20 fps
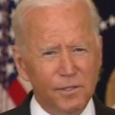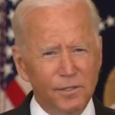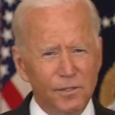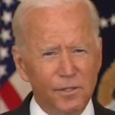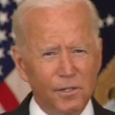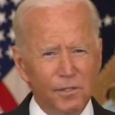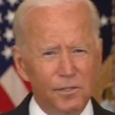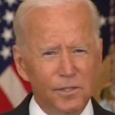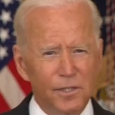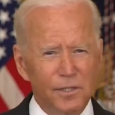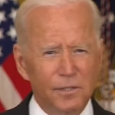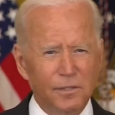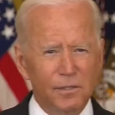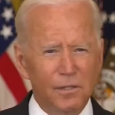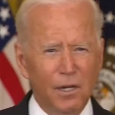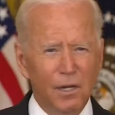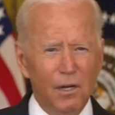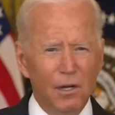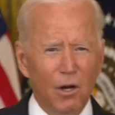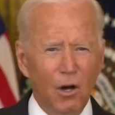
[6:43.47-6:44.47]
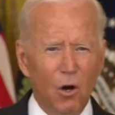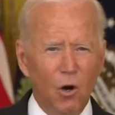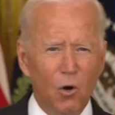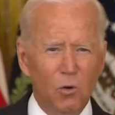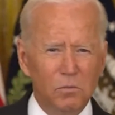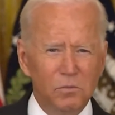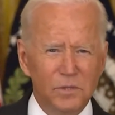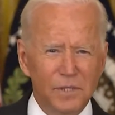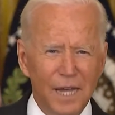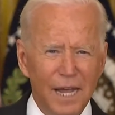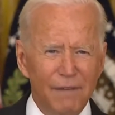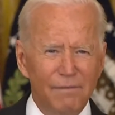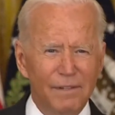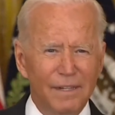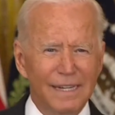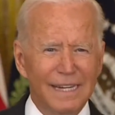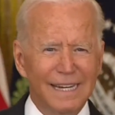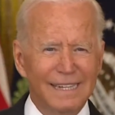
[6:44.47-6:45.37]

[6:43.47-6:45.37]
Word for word: in nursing homes have,